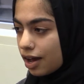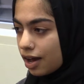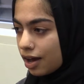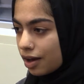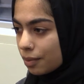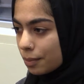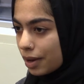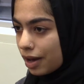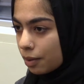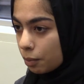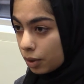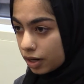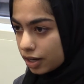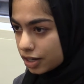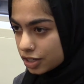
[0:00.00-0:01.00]
um,
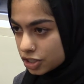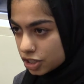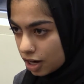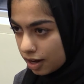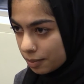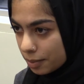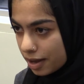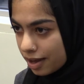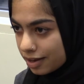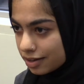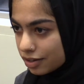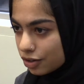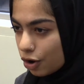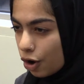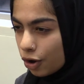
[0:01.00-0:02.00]
I'm wearing a hijab and
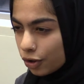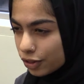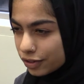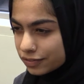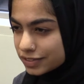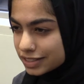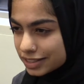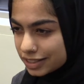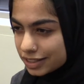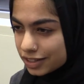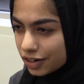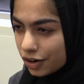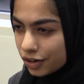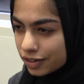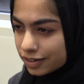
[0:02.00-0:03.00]
all they've
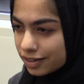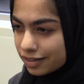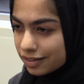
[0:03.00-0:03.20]
seen on,